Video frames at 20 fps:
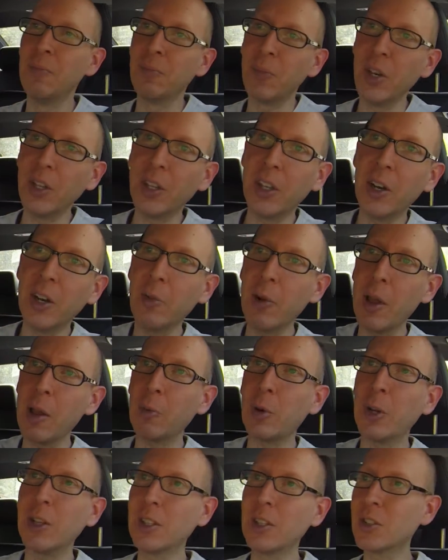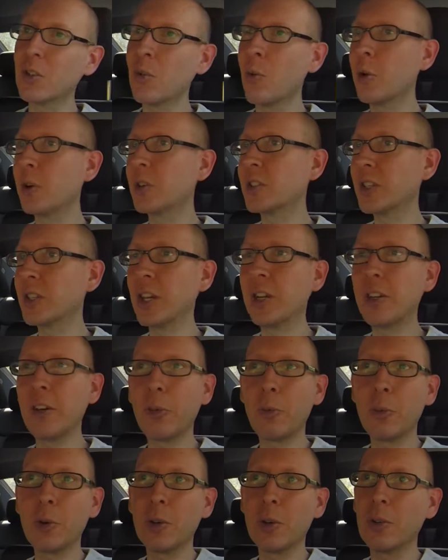Then you get around one of these corners, I got
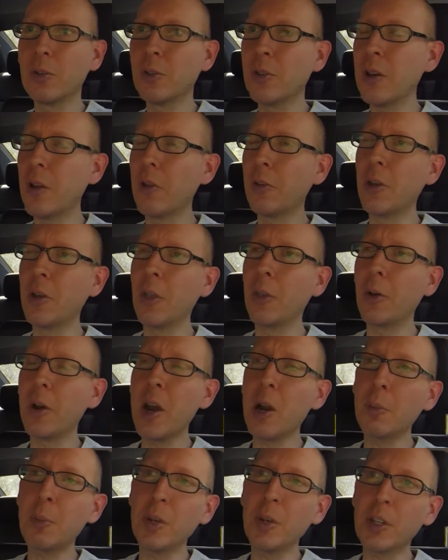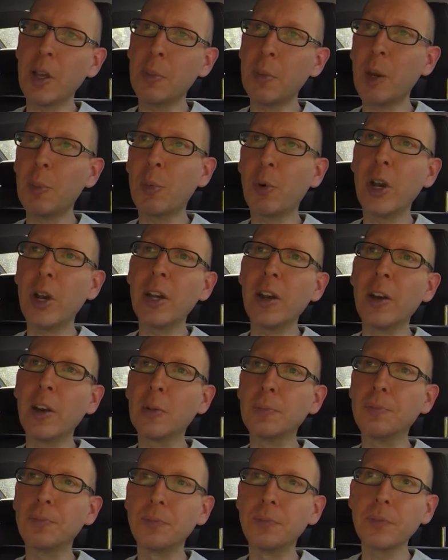another hairpin coming up right here,